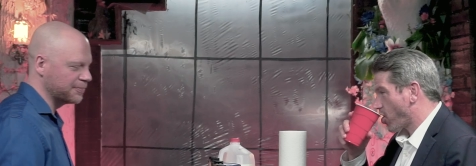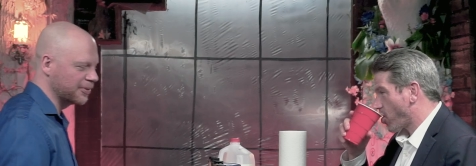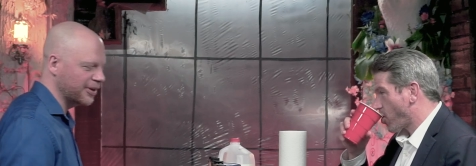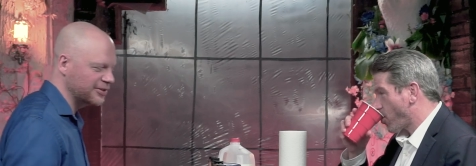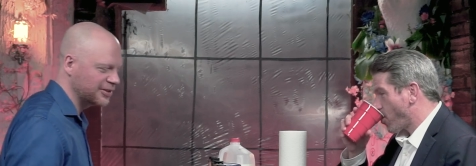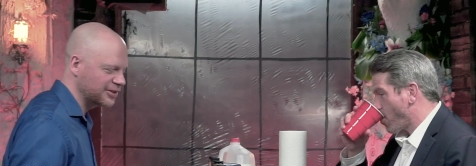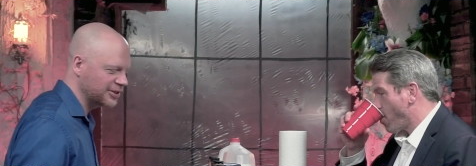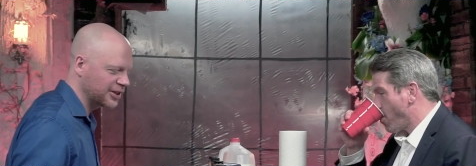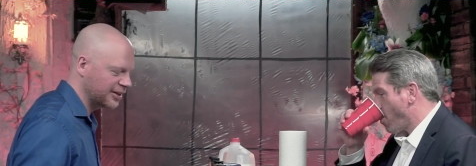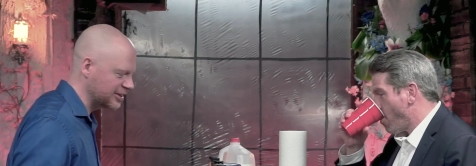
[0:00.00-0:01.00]
Speaker 1: a place, and it
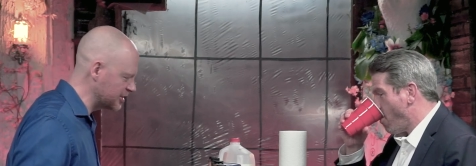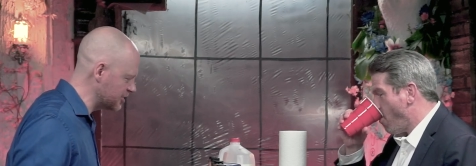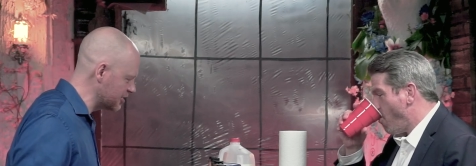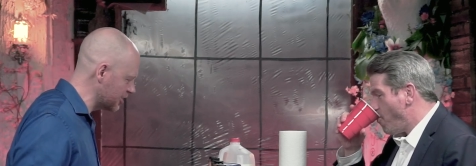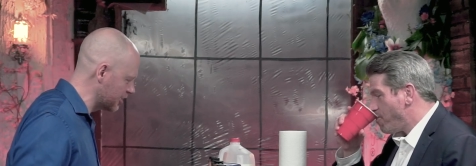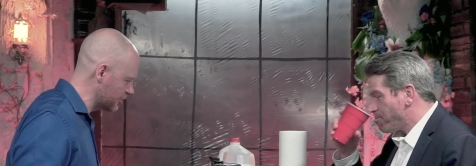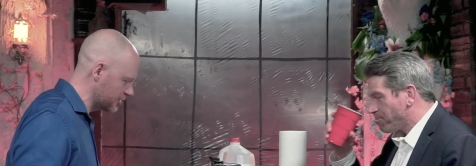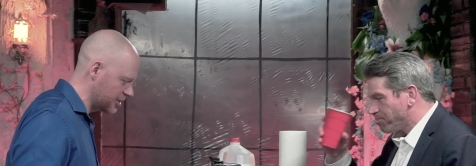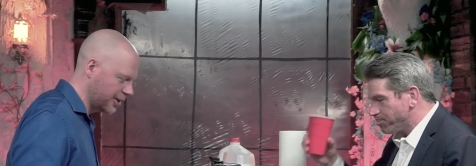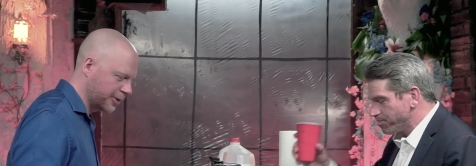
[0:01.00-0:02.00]
just kind of sits on your
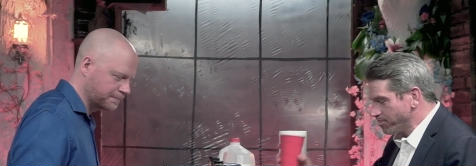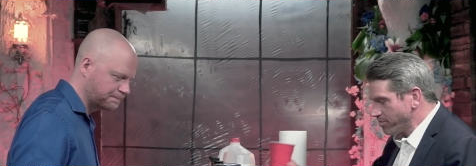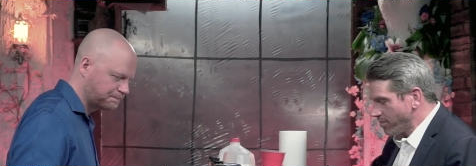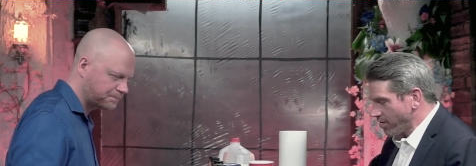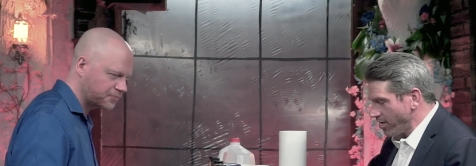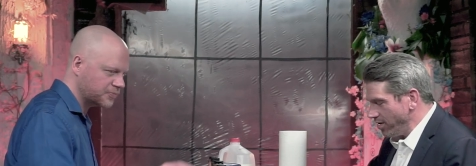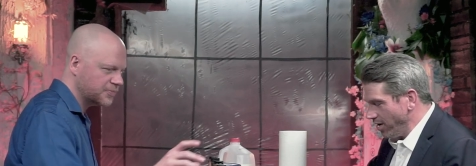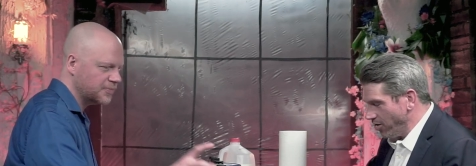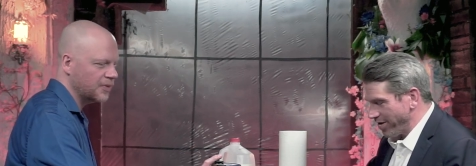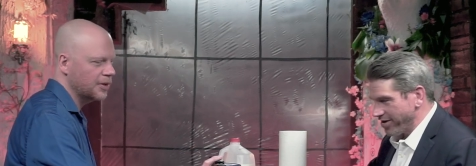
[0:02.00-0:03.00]
tongue.
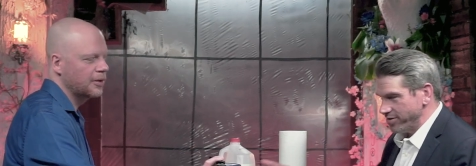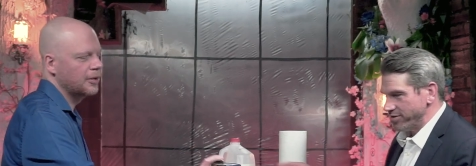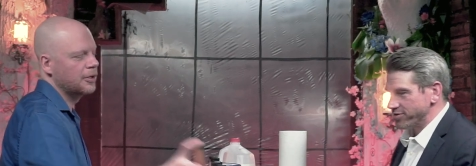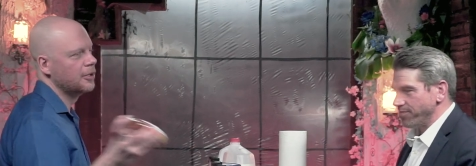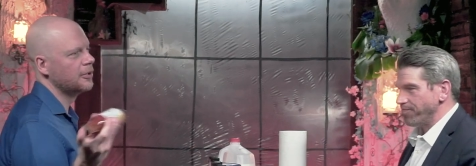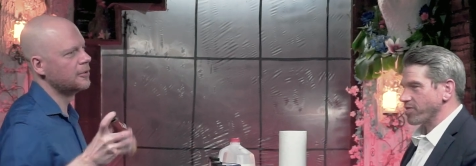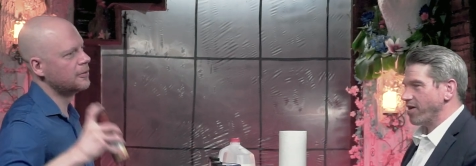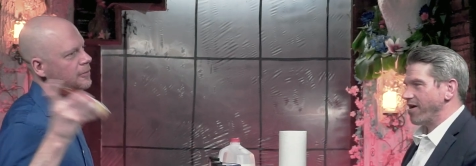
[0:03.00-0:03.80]
Oh, my goodness. All